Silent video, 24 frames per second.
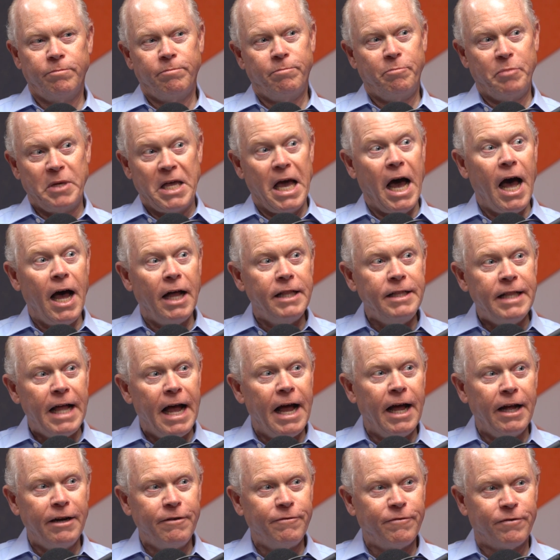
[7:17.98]
beyond
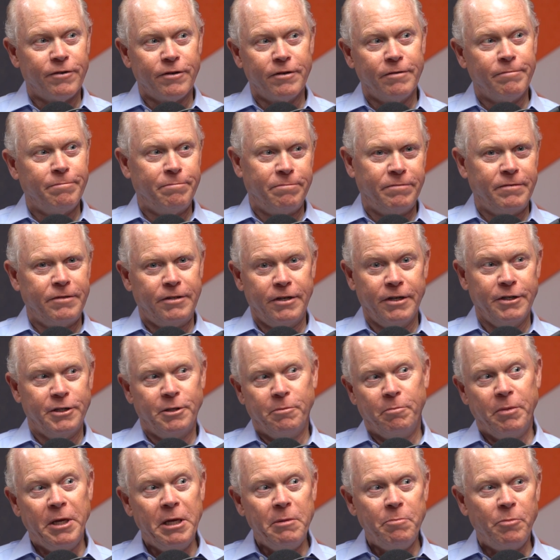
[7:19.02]
that for just
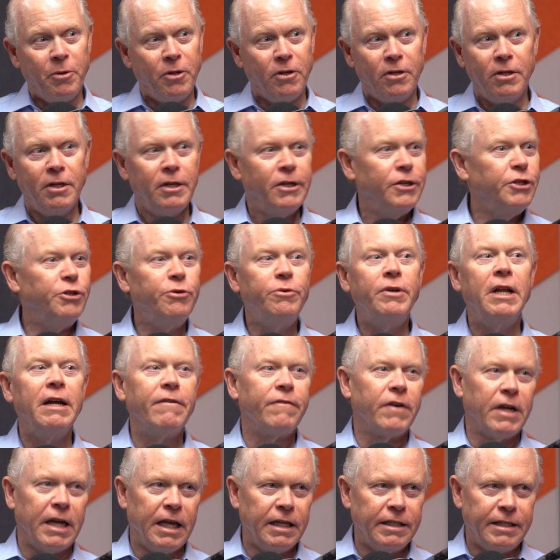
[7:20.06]
people, you
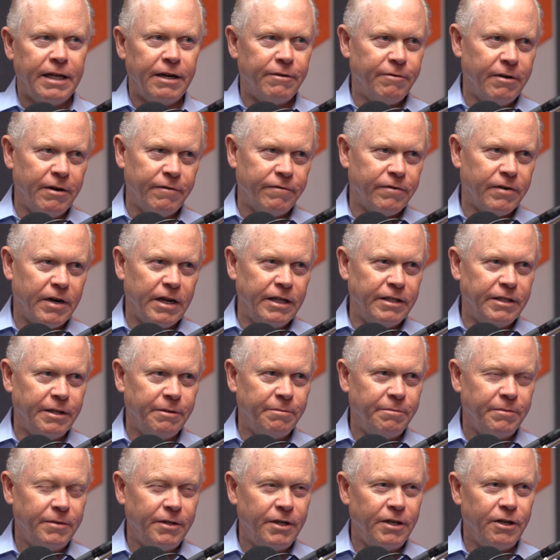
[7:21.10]
never get that referendum.
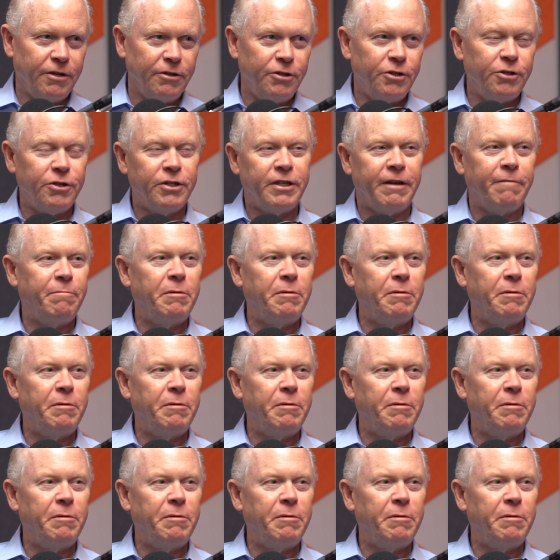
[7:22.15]
You just have